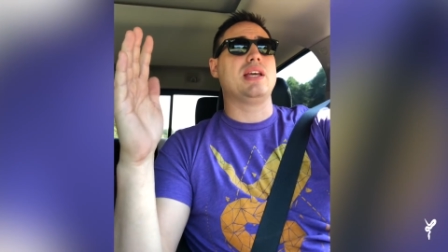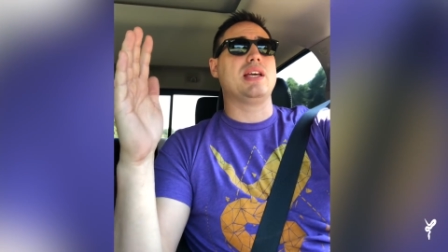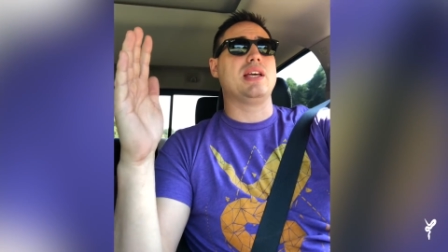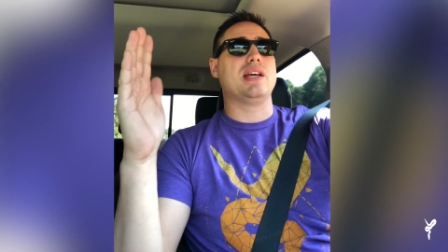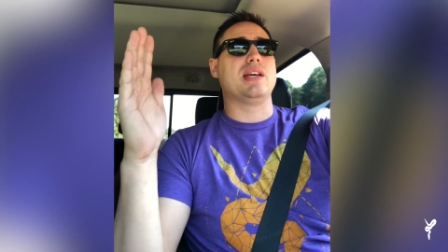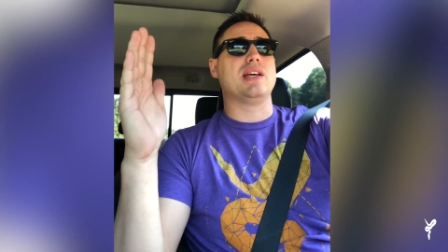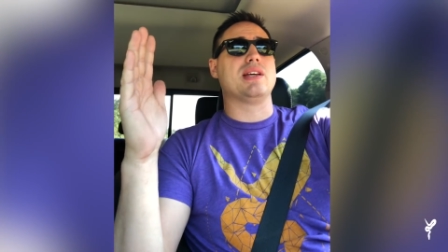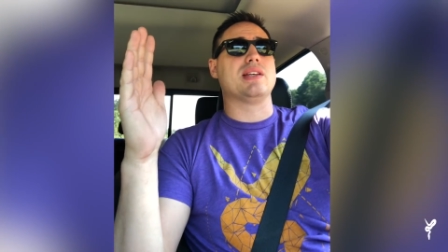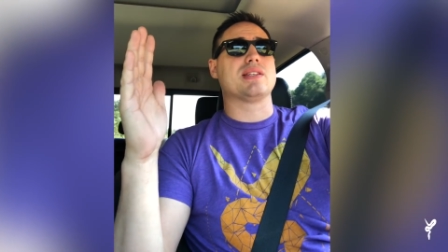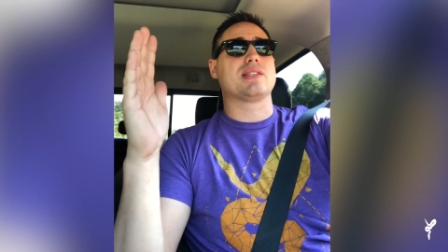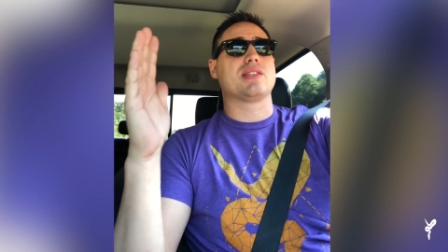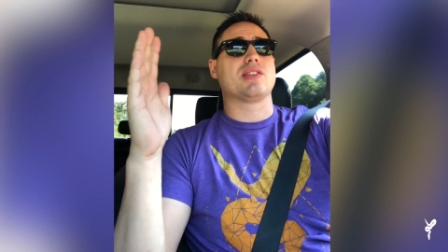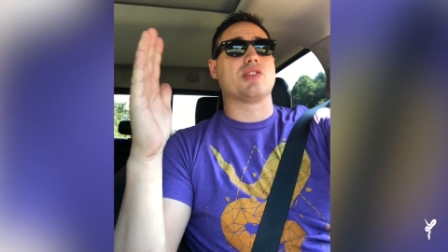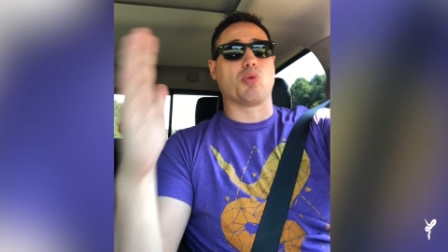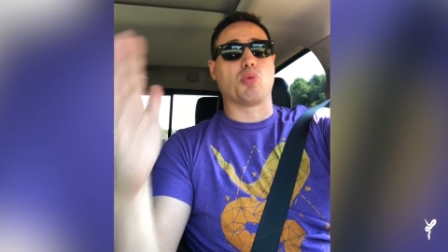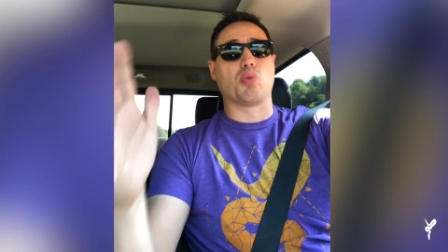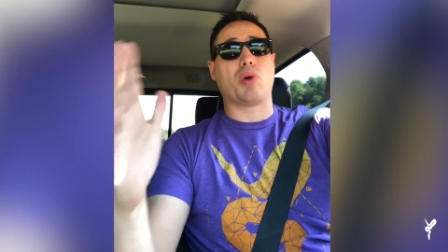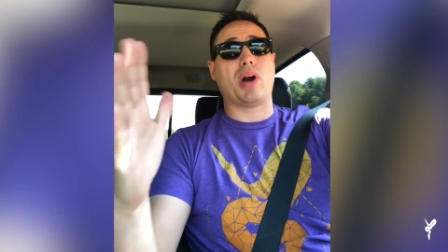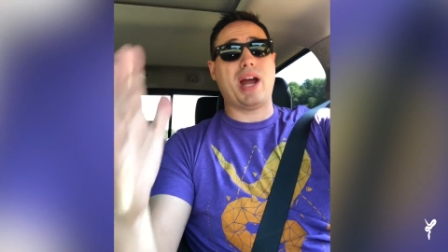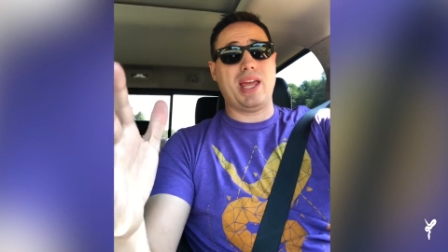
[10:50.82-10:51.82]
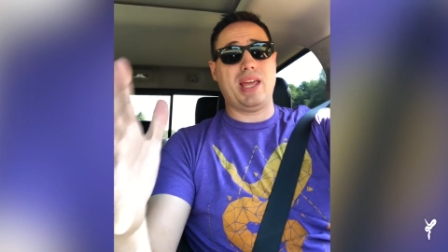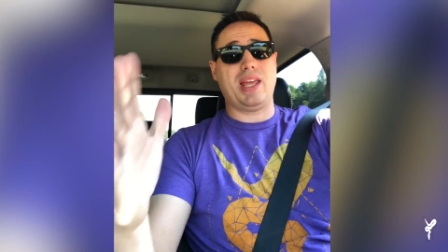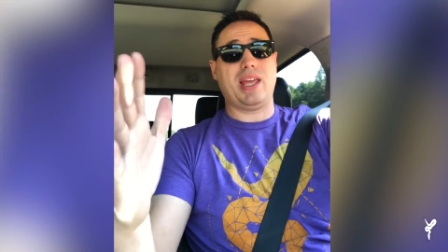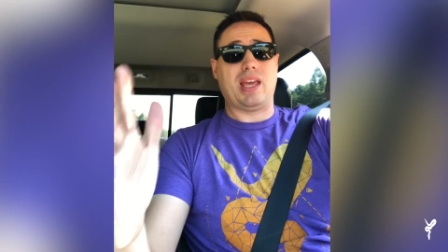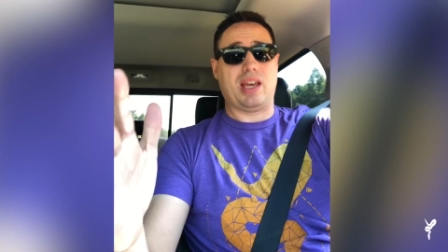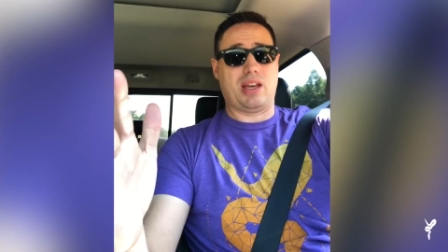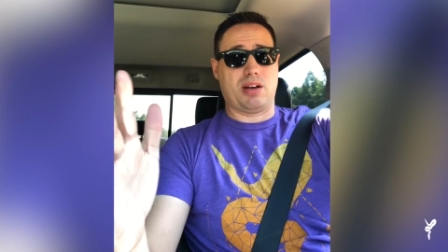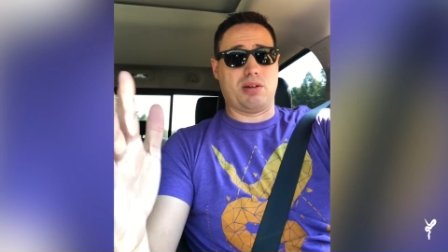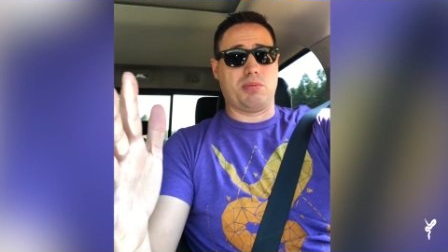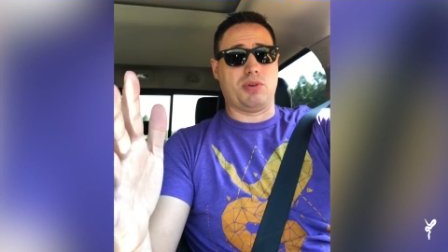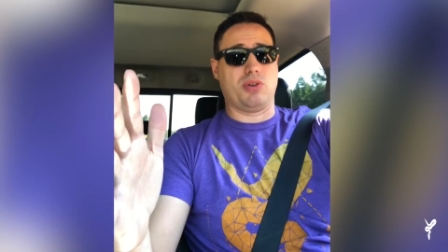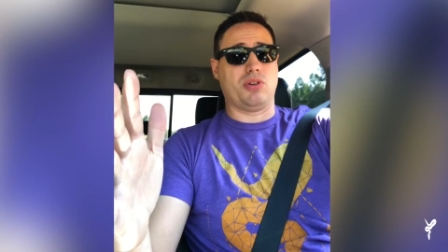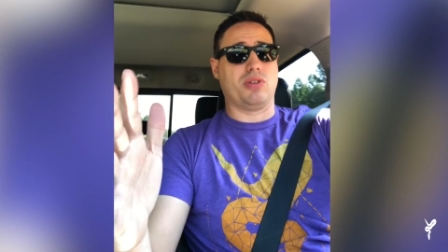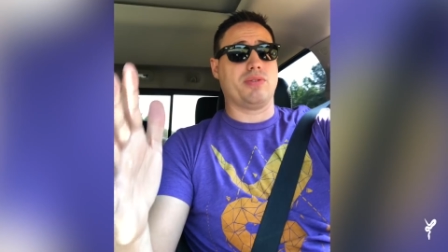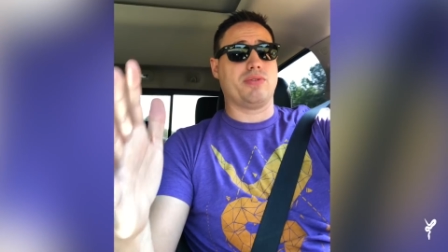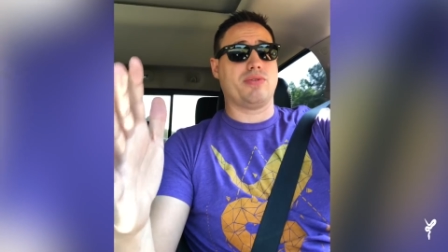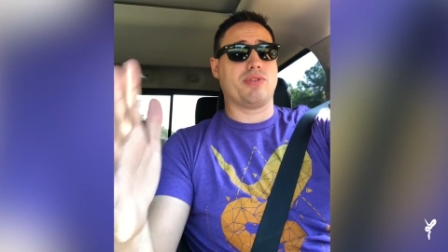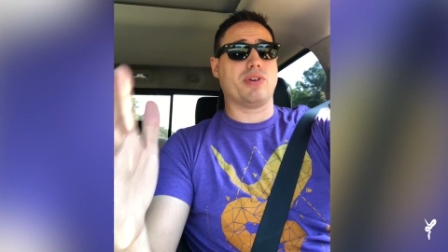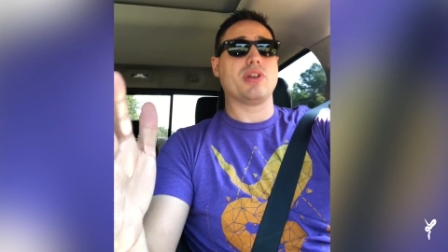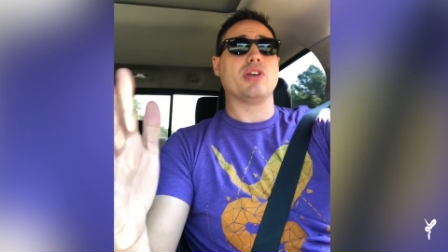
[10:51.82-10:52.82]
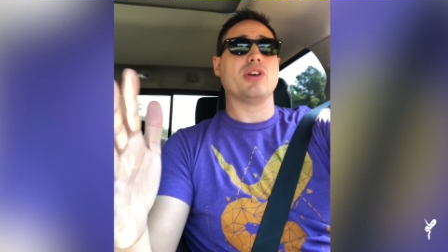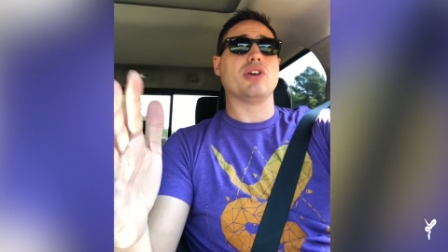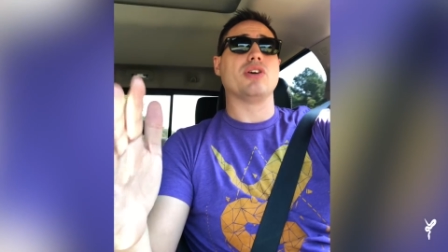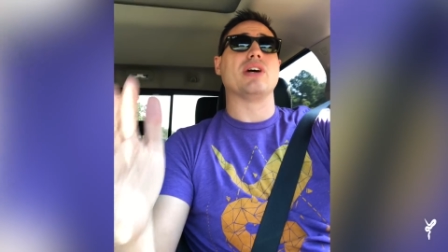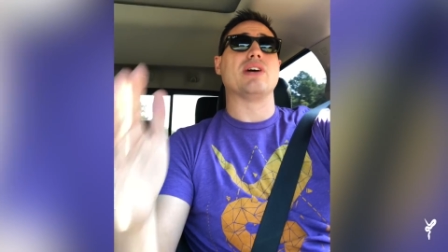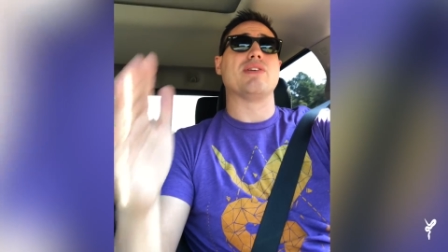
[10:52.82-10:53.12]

is the right animal for you,